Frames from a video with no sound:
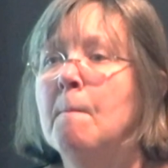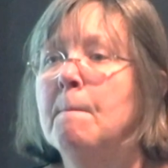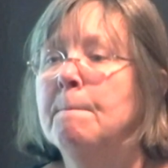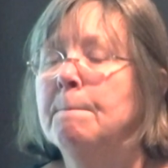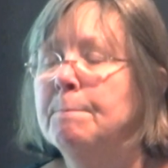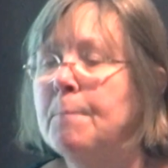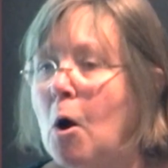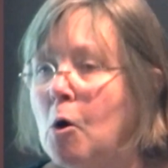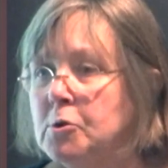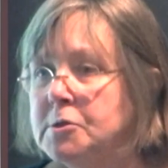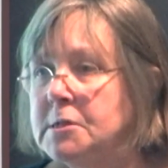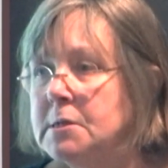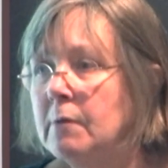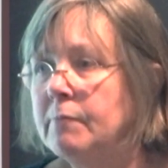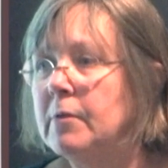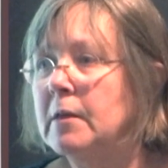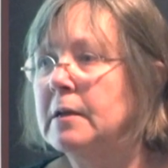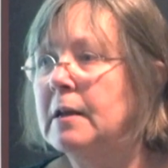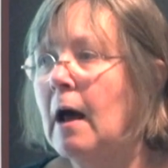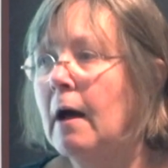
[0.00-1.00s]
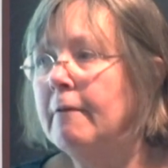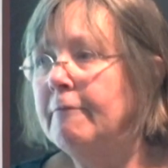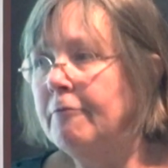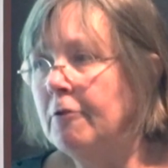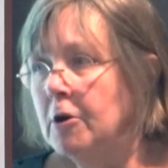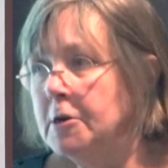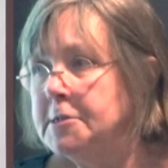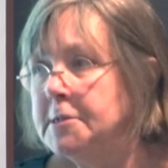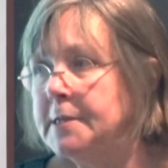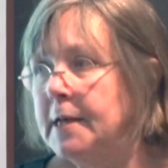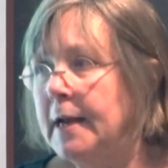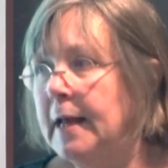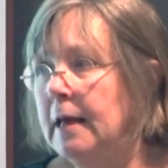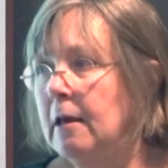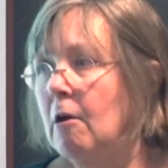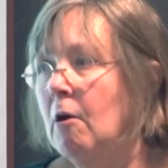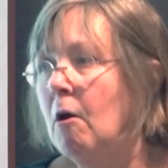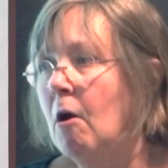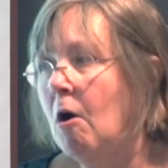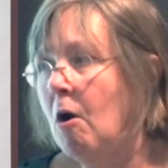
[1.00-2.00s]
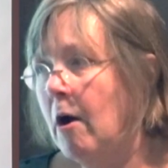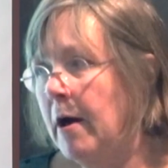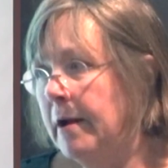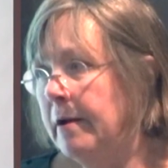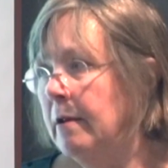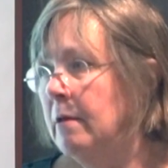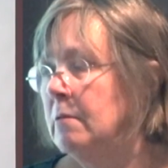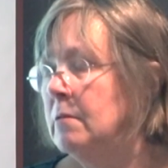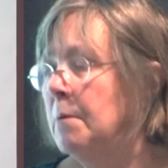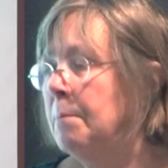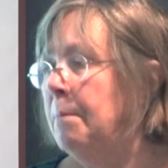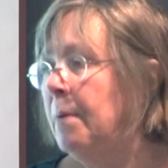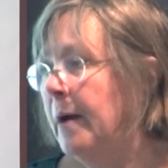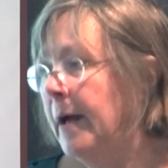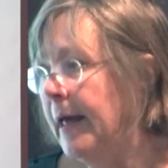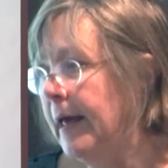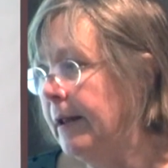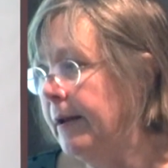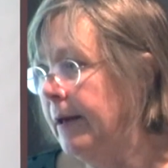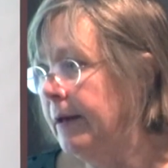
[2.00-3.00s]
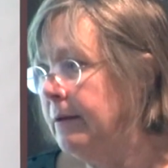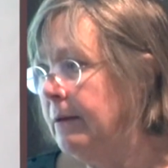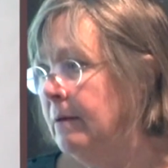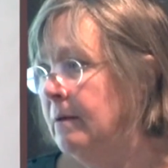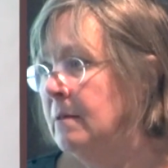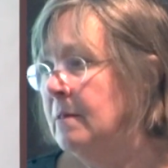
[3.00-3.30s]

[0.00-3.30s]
Most of the diversity on the planet,